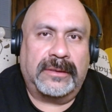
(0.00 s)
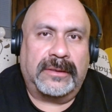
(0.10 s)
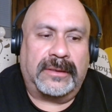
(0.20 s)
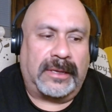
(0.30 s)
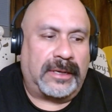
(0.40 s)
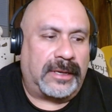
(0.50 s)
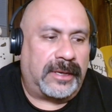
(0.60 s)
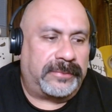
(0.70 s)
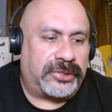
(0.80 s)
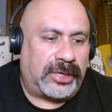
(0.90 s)
that
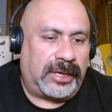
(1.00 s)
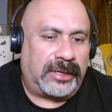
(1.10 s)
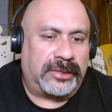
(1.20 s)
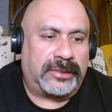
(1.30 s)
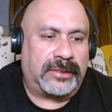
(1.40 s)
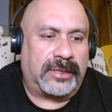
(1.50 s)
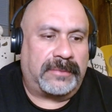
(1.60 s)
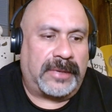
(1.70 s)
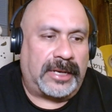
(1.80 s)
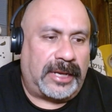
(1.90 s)
I'm changed, that
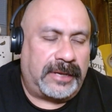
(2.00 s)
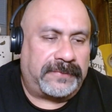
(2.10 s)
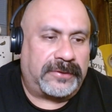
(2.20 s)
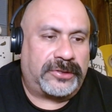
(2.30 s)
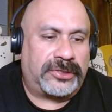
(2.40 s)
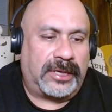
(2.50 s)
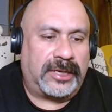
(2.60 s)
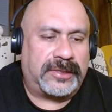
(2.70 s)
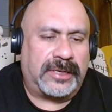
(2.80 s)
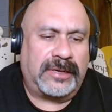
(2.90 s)
my life is
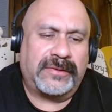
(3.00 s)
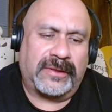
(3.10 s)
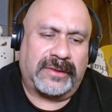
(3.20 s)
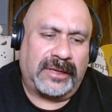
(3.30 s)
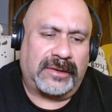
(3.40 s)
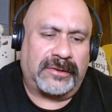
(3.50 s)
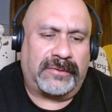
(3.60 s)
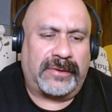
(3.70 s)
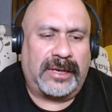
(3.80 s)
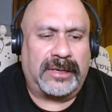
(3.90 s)
changed. And here's the thing
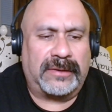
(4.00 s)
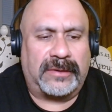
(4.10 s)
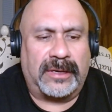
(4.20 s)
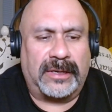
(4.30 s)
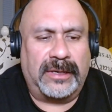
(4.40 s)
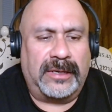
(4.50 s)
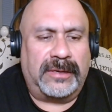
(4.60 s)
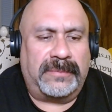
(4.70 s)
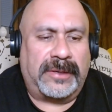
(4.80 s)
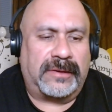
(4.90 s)
though, right, is that
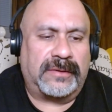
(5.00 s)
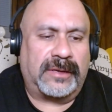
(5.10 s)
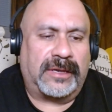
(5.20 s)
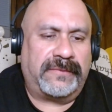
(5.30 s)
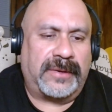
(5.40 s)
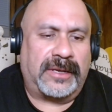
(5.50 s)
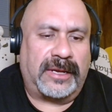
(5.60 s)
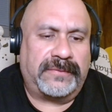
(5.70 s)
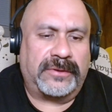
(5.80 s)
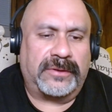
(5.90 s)
because I gave my
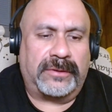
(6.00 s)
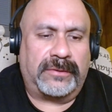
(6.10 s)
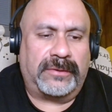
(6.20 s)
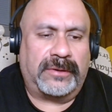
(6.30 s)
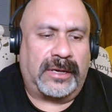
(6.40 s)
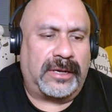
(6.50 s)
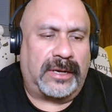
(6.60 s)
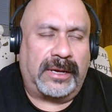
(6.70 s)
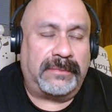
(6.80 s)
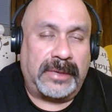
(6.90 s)
life to the Lord,
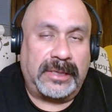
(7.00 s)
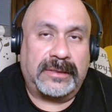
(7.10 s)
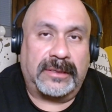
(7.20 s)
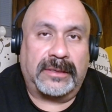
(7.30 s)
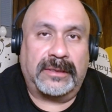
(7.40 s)
I meant it.